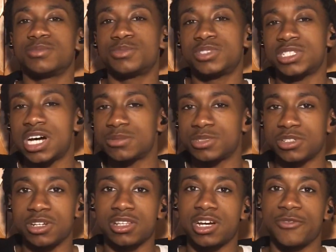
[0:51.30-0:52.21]
times in
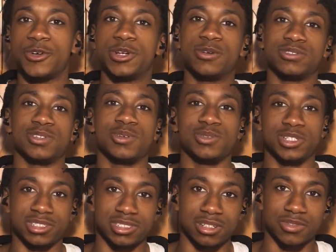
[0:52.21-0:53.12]
their life where they was lonely
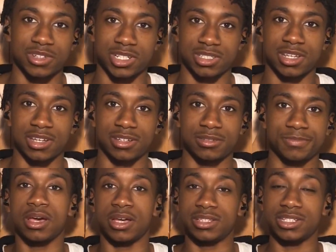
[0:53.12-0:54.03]
and stuff like that.
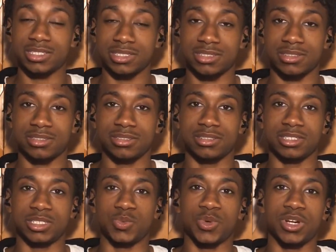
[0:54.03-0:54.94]
And this
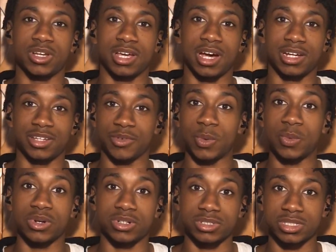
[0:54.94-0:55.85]
is where it got even
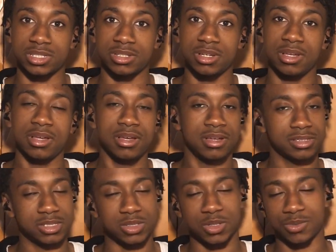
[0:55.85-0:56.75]
worse.
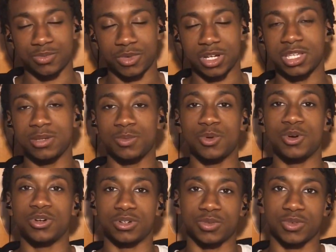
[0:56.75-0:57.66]
So I keep
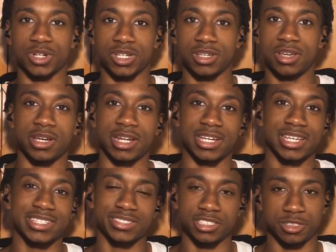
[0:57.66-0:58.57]
walking, right? And I
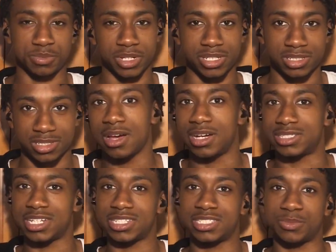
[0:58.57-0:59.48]
get to this place. I
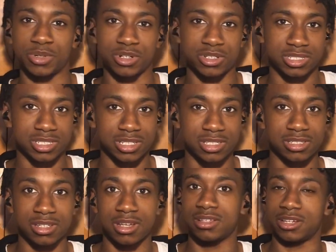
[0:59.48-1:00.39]
text a person
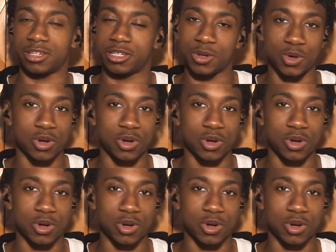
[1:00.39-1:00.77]
like, yo,